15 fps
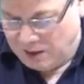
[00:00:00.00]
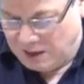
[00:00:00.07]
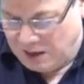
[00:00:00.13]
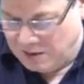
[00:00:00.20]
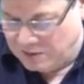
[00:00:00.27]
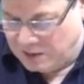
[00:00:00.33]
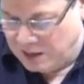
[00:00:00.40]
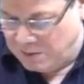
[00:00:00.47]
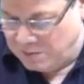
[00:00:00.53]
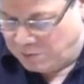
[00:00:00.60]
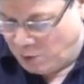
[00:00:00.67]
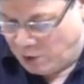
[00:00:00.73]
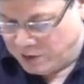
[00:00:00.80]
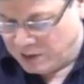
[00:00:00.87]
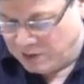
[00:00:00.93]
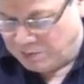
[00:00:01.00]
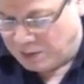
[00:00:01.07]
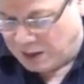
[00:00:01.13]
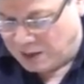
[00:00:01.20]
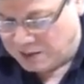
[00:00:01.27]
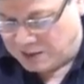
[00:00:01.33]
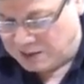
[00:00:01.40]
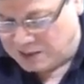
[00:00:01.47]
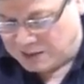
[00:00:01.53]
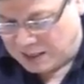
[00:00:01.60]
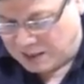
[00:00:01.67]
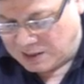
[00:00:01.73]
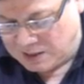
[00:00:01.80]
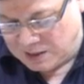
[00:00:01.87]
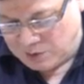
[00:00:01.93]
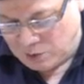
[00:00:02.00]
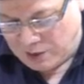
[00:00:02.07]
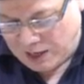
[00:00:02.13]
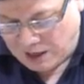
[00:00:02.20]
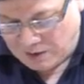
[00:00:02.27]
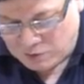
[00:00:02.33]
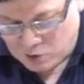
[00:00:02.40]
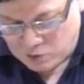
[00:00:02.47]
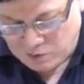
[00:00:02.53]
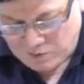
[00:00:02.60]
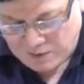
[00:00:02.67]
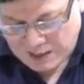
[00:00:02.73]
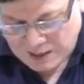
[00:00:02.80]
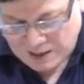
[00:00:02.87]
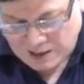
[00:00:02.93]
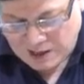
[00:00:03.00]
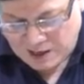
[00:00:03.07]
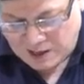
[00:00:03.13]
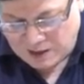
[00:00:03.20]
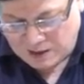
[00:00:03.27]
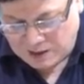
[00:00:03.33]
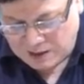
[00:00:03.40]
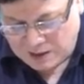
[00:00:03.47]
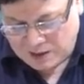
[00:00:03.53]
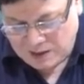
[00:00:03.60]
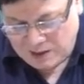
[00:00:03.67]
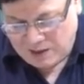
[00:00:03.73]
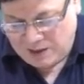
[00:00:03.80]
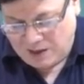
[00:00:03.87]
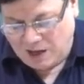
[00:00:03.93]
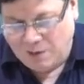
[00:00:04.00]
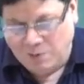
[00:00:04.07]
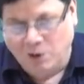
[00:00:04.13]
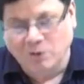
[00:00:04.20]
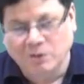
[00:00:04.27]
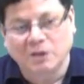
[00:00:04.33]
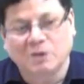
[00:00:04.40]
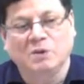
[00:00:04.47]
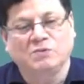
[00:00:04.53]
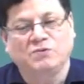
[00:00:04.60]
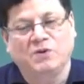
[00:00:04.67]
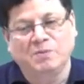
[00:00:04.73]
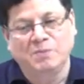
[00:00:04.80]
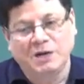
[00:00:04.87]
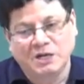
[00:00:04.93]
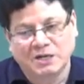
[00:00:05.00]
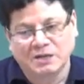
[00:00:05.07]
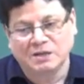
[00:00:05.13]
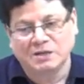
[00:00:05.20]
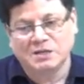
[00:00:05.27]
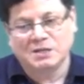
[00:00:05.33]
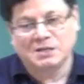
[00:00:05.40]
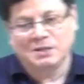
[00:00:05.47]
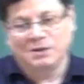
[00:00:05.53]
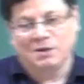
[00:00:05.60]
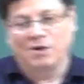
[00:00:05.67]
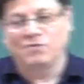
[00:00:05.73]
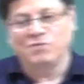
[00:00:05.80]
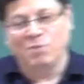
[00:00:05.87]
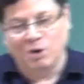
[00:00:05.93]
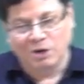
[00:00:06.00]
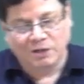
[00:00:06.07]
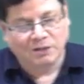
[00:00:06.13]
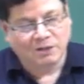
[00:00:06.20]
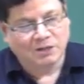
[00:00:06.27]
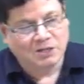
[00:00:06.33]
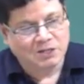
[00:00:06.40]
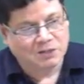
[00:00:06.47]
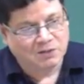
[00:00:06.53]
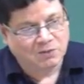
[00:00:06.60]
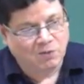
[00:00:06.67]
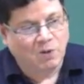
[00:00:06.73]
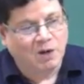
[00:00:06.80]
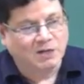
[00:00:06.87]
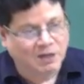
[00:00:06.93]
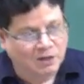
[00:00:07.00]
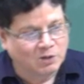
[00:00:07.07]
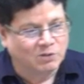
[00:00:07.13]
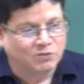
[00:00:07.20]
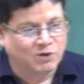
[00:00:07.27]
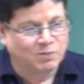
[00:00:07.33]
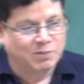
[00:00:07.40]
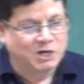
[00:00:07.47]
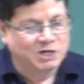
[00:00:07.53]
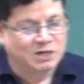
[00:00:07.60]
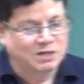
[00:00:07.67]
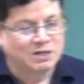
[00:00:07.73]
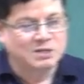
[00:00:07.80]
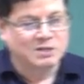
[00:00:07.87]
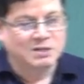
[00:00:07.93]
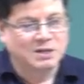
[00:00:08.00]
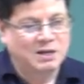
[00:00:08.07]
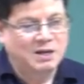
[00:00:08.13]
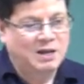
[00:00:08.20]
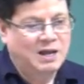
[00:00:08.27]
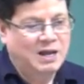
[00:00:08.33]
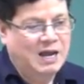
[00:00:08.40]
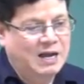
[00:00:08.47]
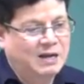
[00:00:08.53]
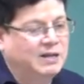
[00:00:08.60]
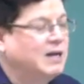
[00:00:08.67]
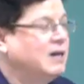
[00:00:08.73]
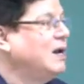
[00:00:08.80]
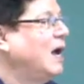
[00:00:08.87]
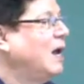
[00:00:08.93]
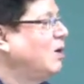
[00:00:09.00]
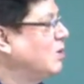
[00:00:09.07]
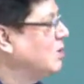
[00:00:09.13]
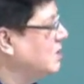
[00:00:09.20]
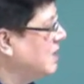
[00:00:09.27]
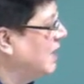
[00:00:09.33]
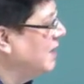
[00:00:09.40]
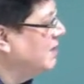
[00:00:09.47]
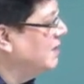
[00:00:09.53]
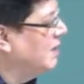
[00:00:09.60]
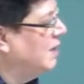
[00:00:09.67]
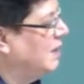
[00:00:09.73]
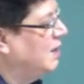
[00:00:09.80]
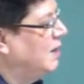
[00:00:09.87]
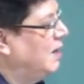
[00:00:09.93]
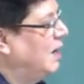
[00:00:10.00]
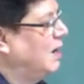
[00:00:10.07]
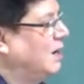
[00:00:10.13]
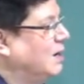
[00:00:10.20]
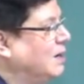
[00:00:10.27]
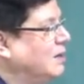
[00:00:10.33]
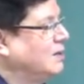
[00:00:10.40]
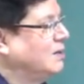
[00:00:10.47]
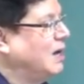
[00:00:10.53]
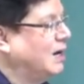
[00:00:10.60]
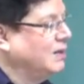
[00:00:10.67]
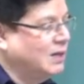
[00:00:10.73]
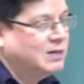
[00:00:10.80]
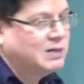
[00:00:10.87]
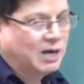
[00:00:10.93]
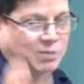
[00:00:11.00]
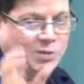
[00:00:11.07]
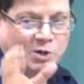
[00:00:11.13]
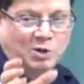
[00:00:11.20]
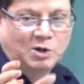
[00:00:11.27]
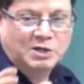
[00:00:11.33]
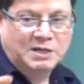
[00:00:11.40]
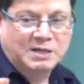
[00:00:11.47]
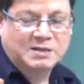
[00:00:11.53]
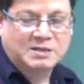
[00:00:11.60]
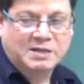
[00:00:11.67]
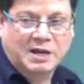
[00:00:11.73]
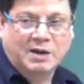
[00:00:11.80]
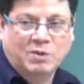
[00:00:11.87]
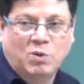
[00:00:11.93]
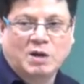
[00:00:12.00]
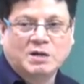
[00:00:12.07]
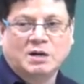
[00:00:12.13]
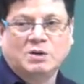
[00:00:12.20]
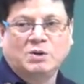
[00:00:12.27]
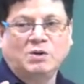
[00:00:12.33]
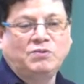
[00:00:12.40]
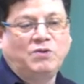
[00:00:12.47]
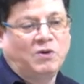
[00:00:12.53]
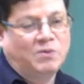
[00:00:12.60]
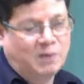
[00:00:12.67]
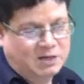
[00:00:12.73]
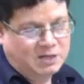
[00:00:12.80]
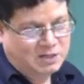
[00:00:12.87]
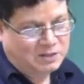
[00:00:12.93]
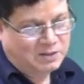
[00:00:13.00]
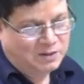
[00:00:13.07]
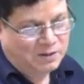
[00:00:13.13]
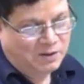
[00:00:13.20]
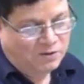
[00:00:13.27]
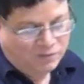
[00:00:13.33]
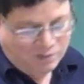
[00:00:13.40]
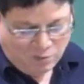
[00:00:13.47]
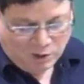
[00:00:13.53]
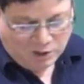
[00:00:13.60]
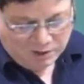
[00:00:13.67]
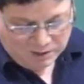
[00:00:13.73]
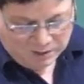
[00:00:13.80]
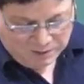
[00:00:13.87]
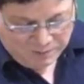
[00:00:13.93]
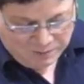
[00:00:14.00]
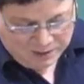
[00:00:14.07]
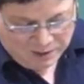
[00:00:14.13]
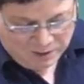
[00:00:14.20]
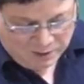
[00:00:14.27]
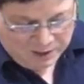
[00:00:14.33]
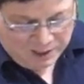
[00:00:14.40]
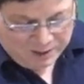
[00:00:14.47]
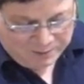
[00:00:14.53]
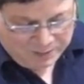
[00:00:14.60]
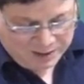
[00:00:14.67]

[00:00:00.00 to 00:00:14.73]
the important part is that we have to be very clear about the conformations of molecules, what are conformations, and then alongside the other terminologies there, what are conformers of a molecule. Okay.